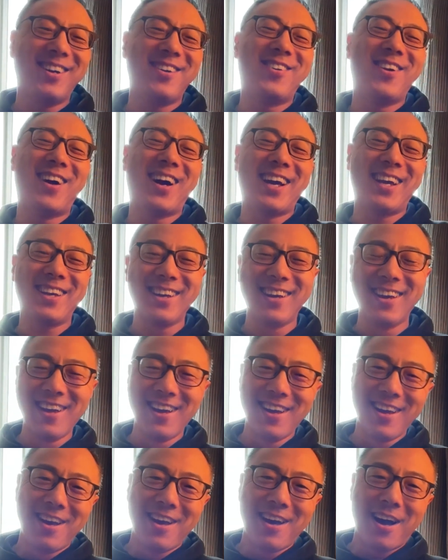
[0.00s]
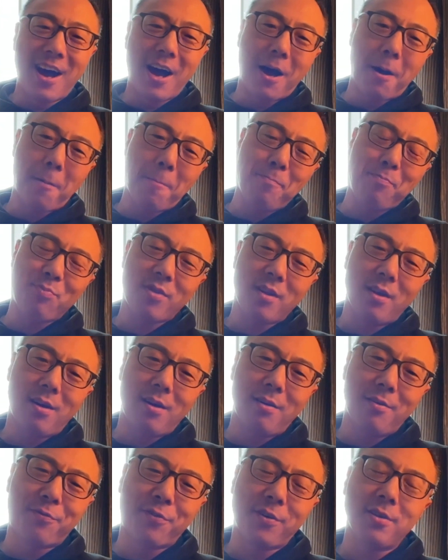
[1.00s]
right?
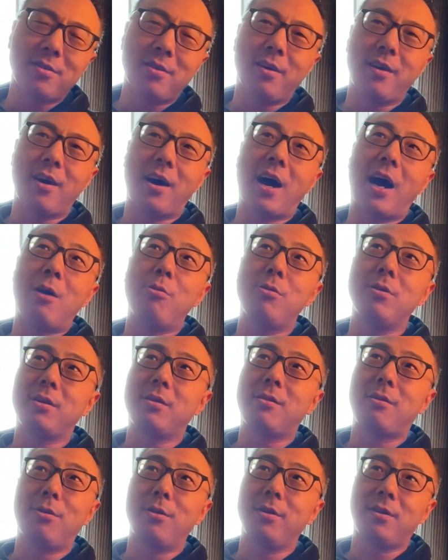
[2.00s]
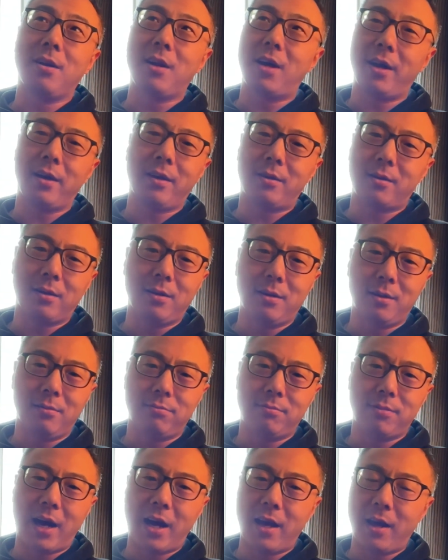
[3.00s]
Firstly, I would call it like
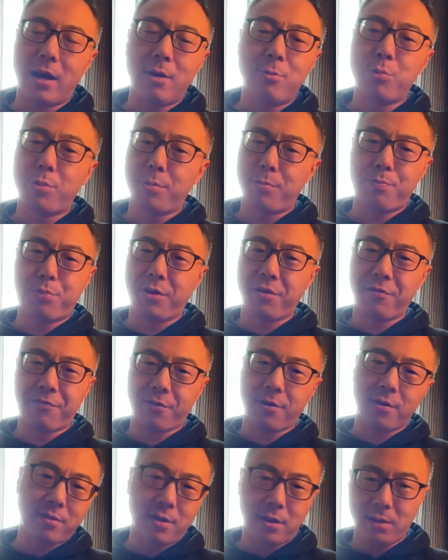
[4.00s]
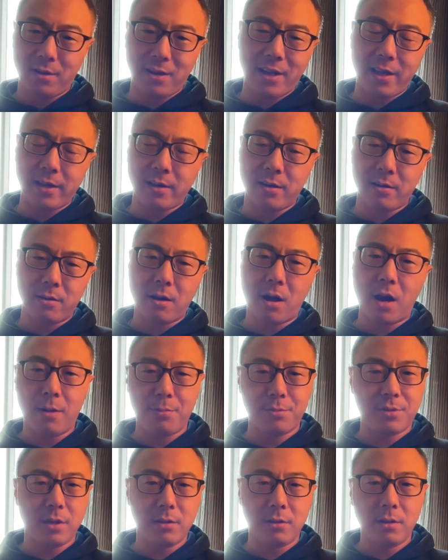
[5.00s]
I prefer the later
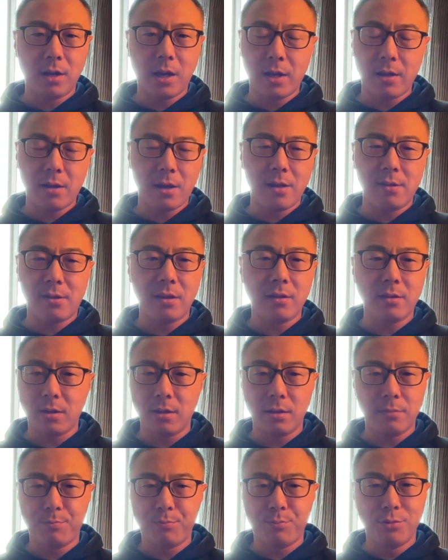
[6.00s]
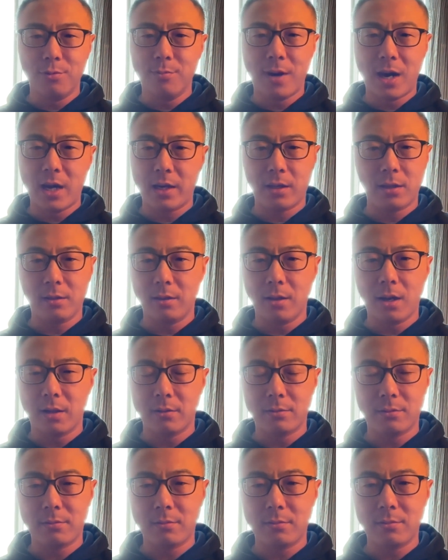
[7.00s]
option. I think the bull market not
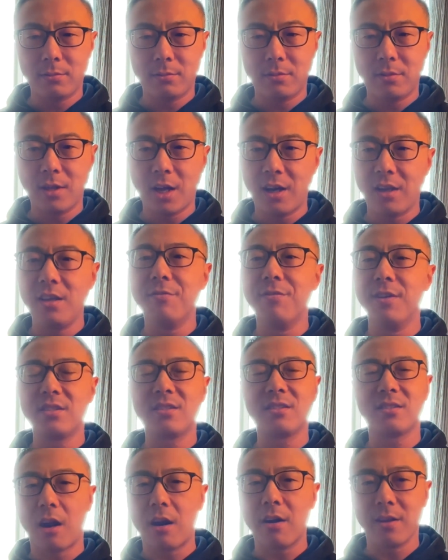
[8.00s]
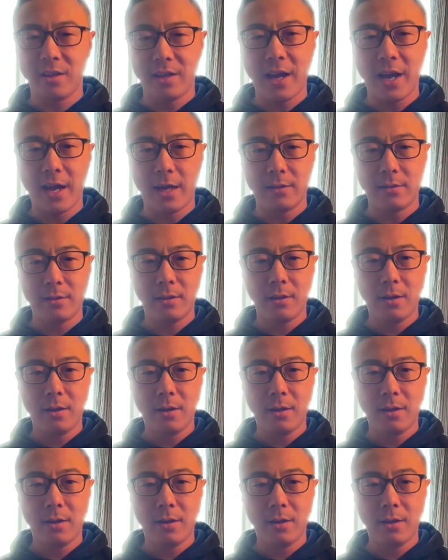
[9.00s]
even started yet.